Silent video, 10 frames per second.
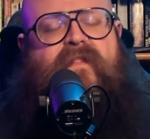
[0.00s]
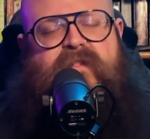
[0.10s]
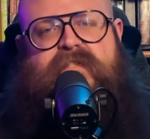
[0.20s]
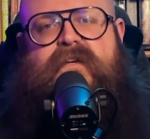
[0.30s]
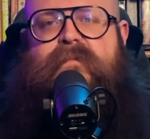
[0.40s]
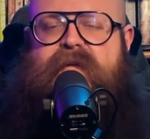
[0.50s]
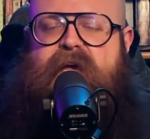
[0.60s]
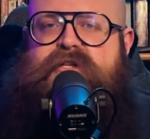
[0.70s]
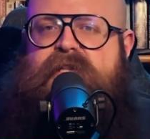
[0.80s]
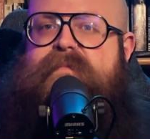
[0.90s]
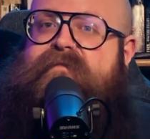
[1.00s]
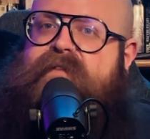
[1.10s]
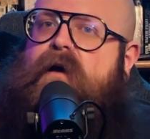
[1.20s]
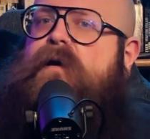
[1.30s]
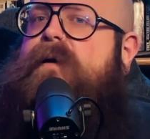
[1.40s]
this could potentially be
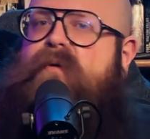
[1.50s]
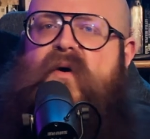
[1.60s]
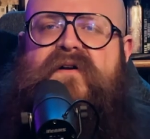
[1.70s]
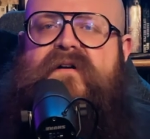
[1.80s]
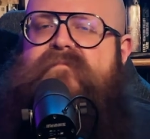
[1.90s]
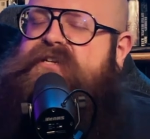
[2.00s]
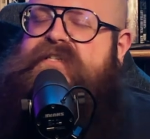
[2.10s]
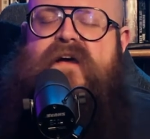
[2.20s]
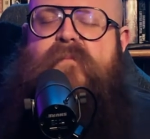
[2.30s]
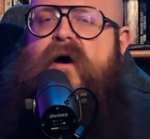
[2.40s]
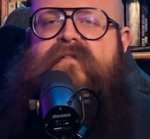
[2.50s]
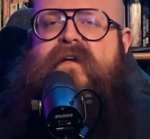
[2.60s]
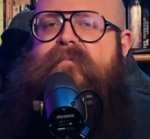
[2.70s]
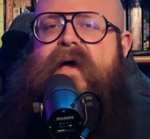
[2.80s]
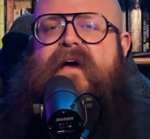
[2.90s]
very important, just come off
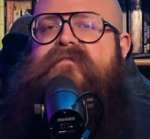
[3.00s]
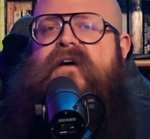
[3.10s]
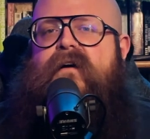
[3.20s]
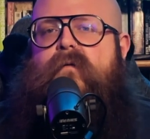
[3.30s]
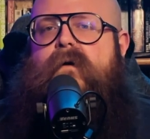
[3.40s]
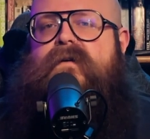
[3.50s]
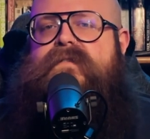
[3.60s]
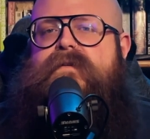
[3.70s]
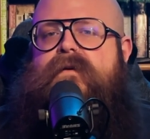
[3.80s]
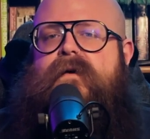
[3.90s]
like bad fireworks.